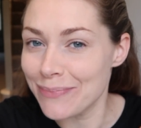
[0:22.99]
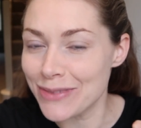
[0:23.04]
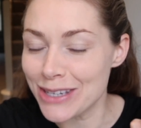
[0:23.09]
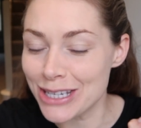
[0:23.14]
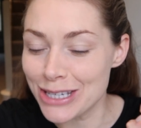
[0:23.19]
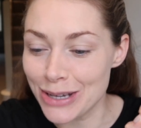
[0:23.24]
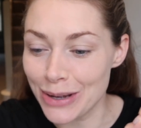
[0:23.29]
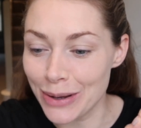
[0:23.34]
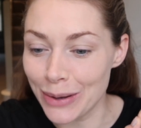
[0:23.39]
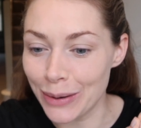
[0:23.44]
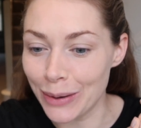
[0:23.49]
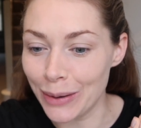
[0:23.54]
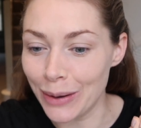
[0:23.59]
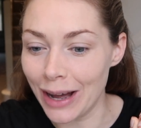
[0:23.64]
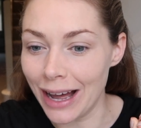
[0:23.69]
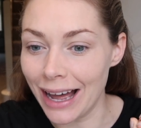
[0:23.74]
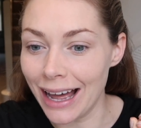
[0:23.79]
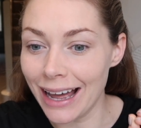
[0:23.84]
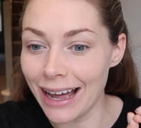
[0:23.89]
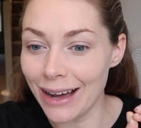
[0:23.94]
So
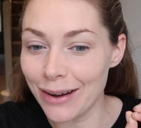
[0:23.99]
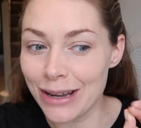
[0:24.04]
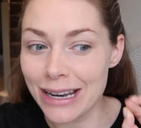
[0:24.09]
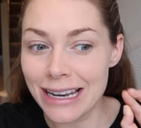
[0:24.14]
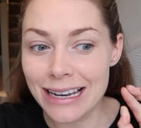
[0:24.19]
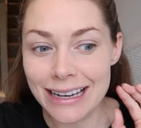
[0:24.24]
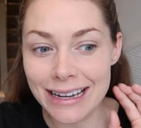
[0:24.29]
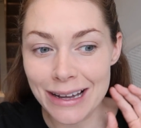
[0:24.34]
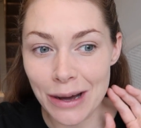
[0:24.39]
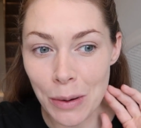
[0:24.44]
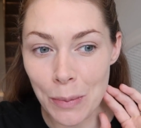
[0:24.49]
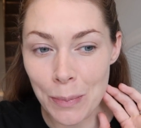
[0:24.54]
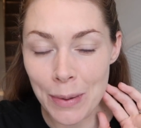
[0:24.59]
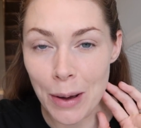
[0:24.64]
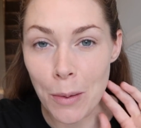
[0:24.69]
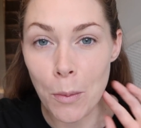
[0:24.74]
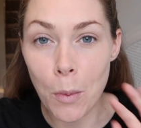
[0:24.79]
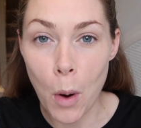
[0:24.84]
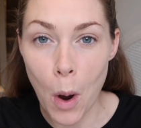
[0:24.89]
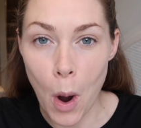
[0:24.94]
a little
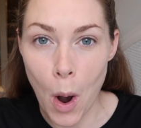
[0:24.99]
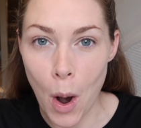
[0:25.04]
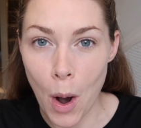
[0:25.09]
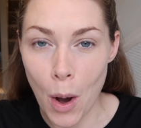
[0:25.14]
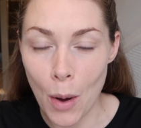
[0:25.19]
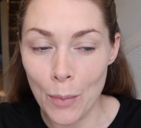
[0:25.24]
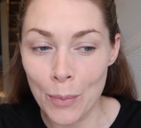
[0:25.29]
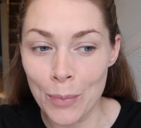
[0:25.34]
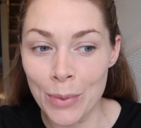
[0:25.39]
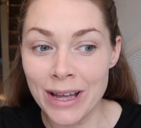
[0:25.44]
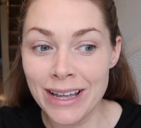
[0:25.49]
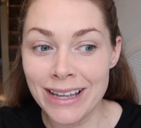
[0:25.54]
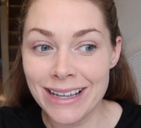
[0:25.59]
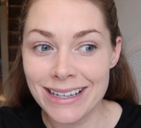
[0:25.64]
bit warm,